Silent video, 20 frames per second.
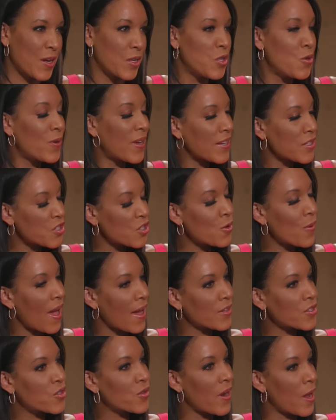You get two
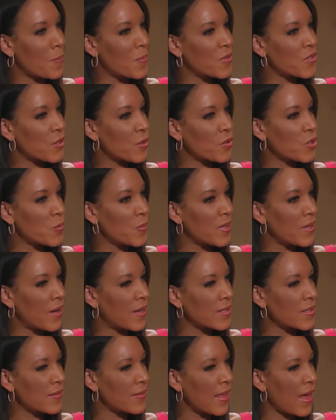extra episodes
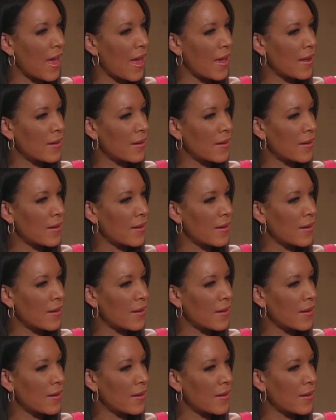because of that?